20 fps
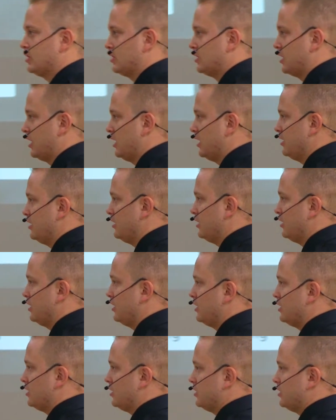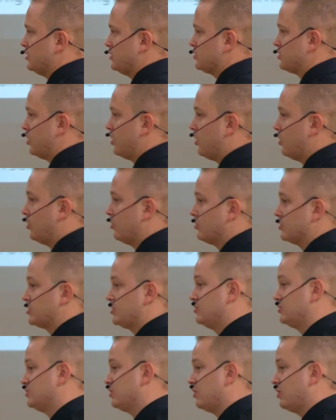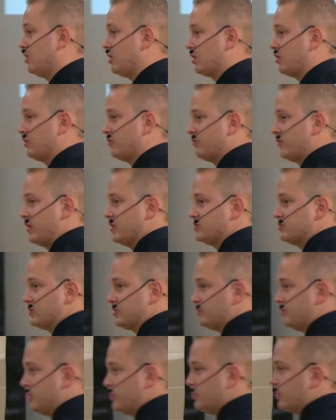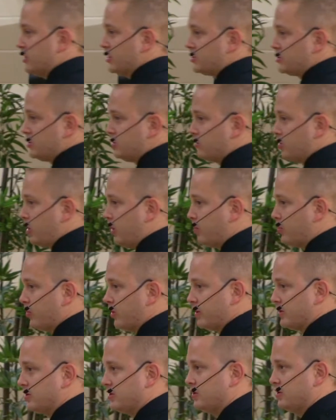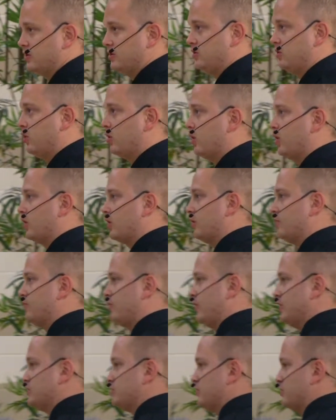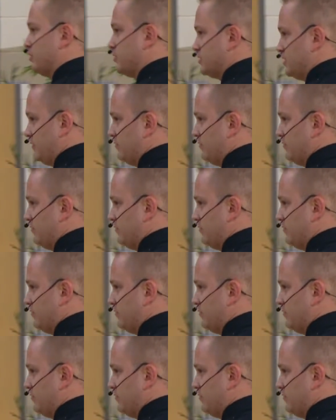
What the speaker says: Okay? So she was no longer friends with the people that she grew up with. No longer friends with those